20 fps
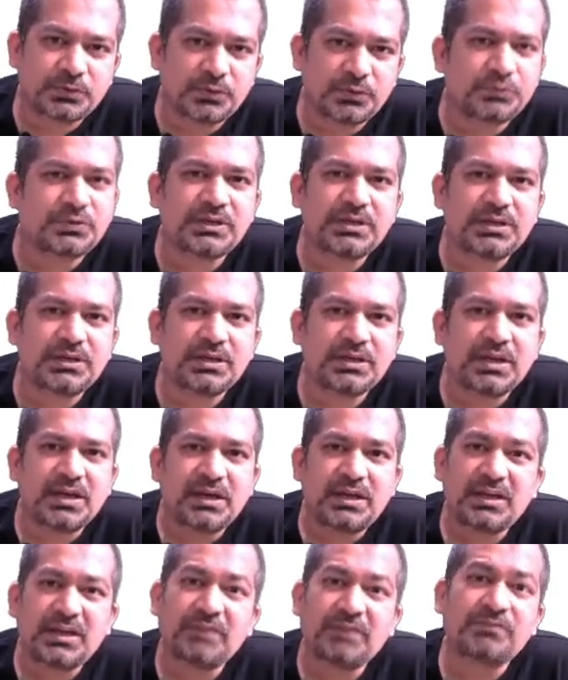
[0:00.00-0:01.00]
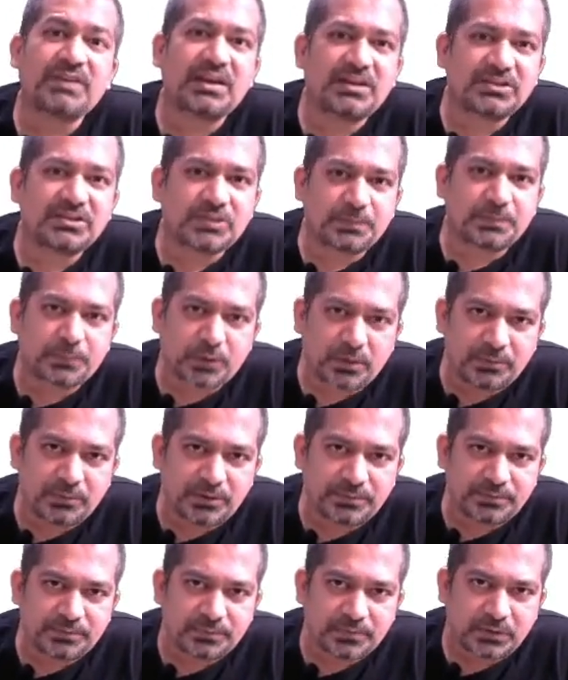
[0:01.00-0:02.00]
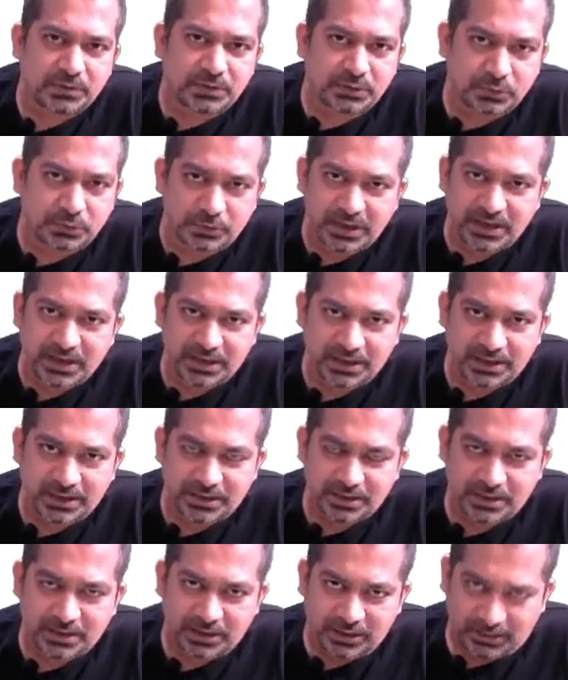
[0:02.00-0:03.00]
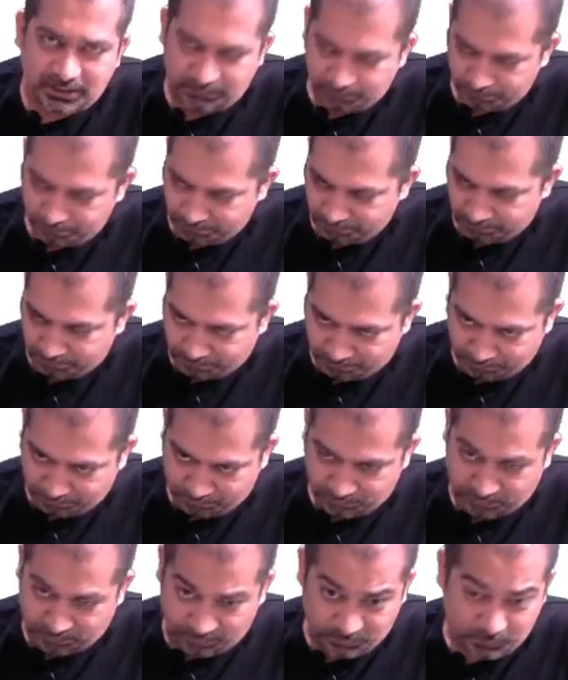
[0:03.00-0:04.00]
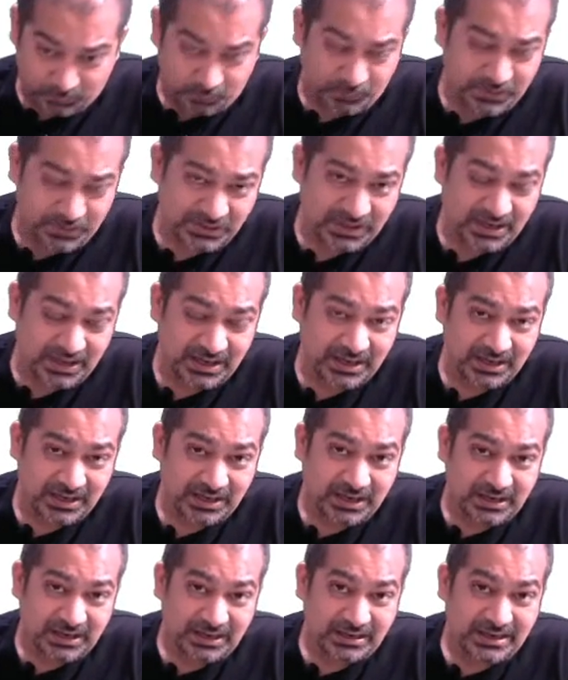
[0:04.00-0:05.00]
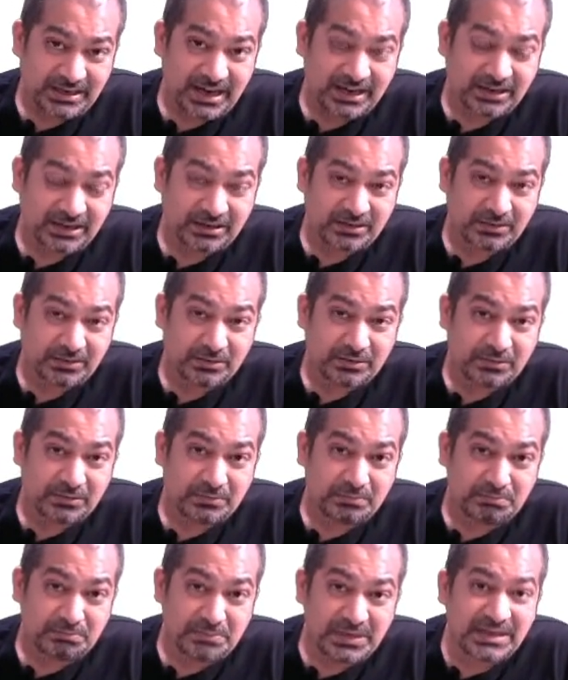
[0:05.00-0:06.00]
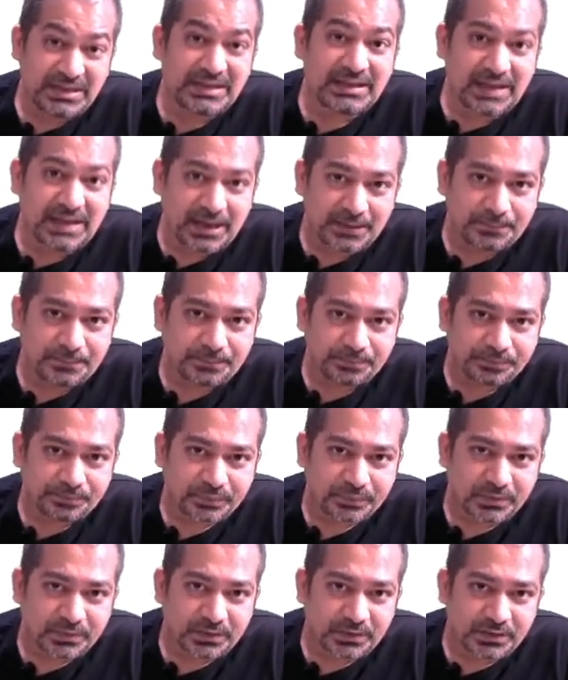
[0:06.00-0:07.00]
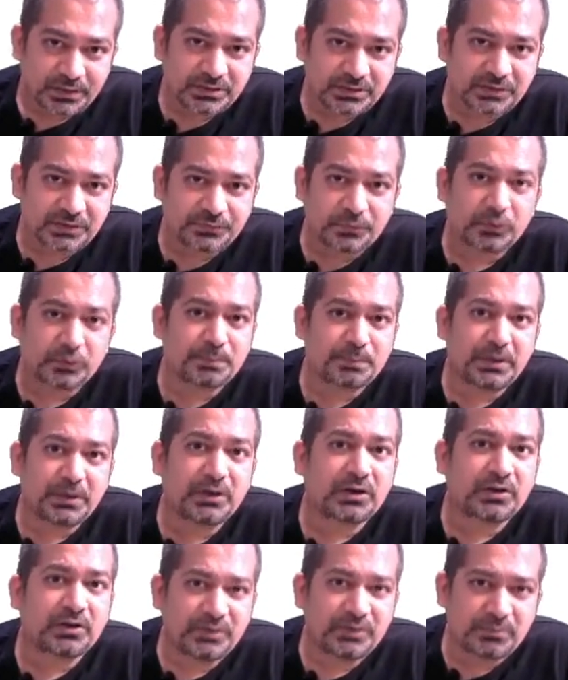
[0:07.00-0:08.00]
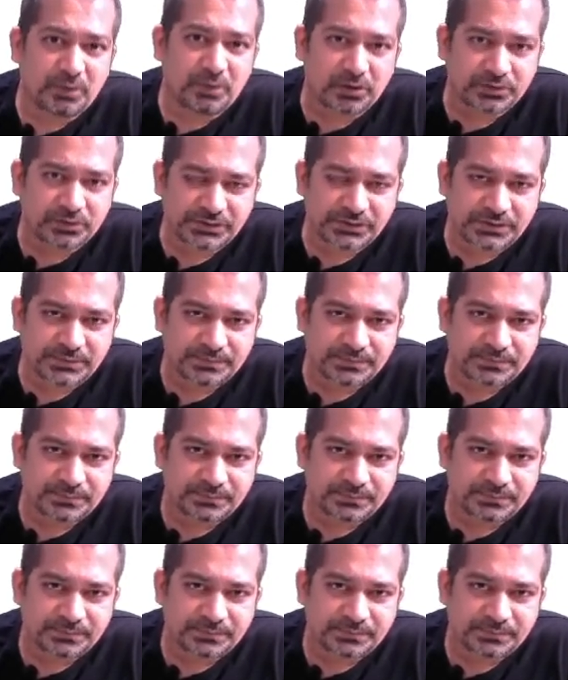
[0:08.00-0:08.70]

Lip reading: You see, if there is a problem today, we say that media is the fourth pillar of democracy.